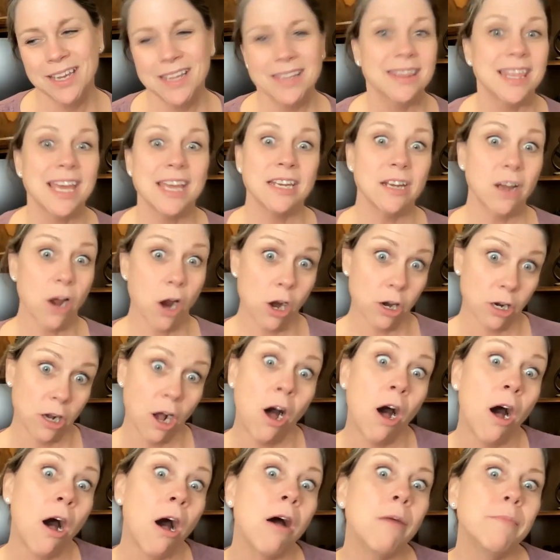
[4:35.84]
that are
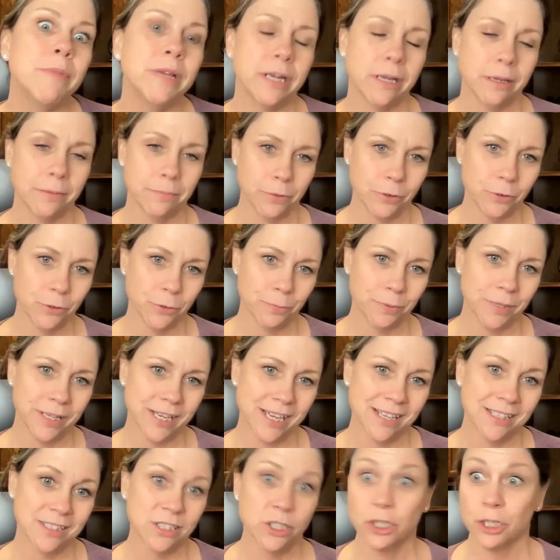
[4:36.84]
common on birth
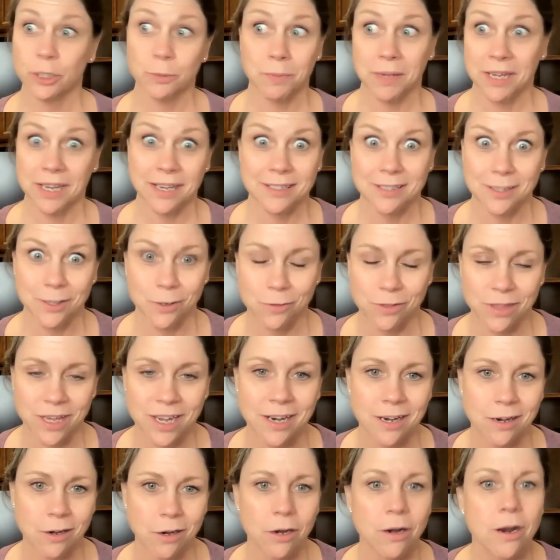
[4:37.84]
plans just because they're
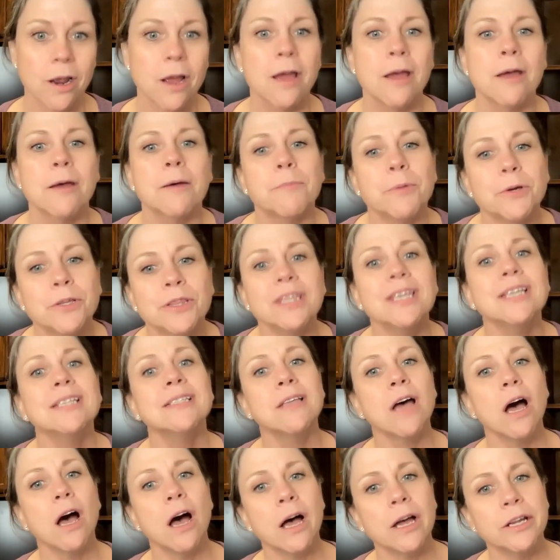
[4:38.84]
there. Put things
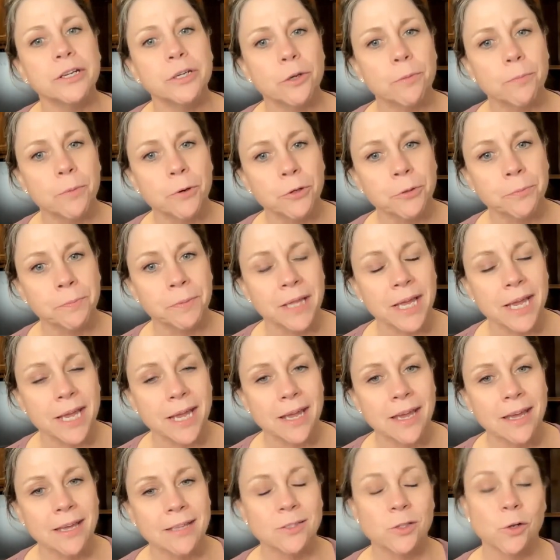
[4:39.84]
on your birth
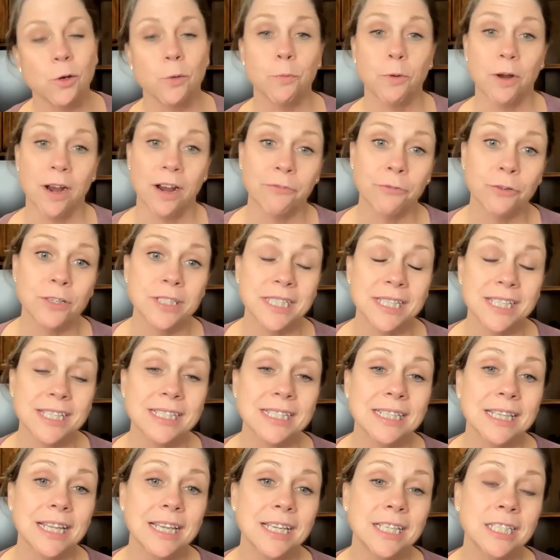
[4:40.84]
plans or
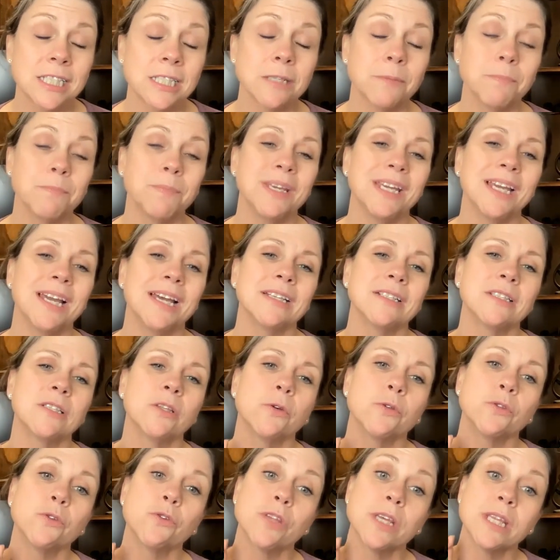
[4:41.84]
preferences list because
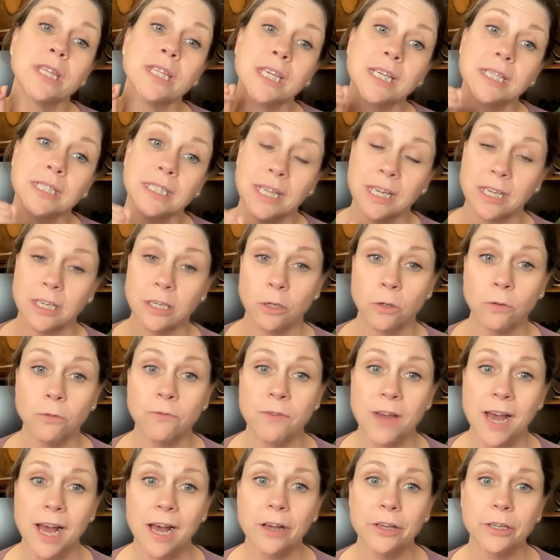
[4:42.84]
those are the things that you
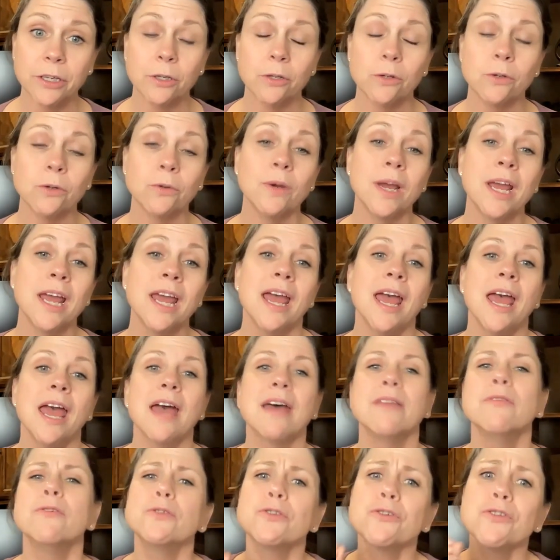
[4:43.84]
value
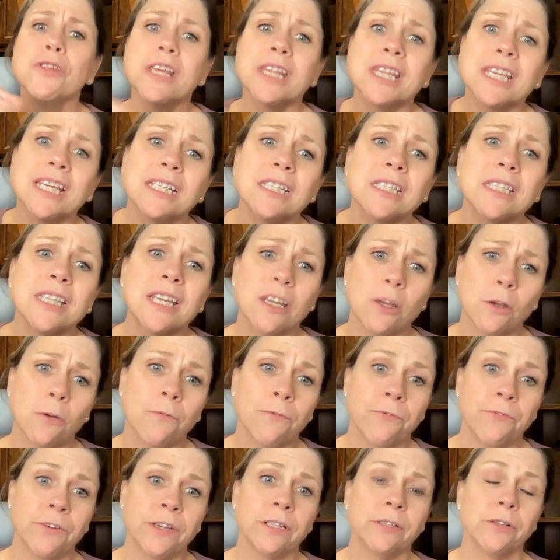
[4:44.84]
and those are the things that you
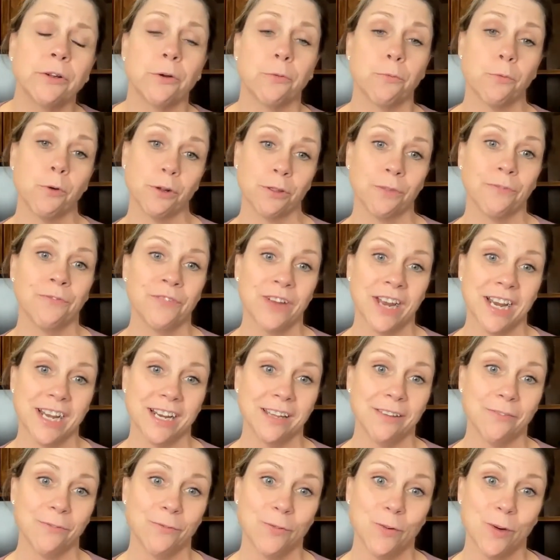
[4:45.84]
feel are worth
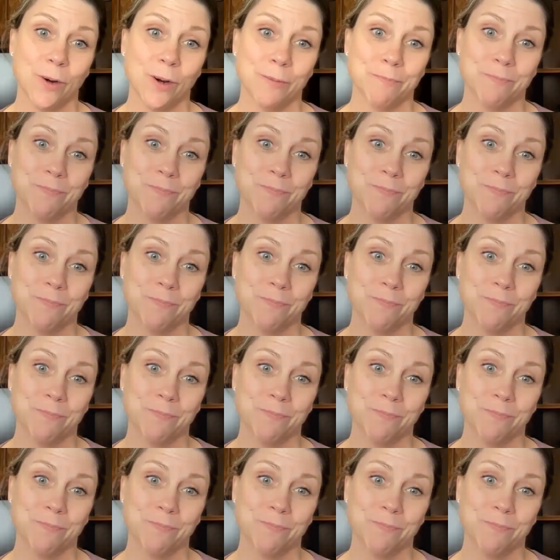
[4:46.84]
fighting for,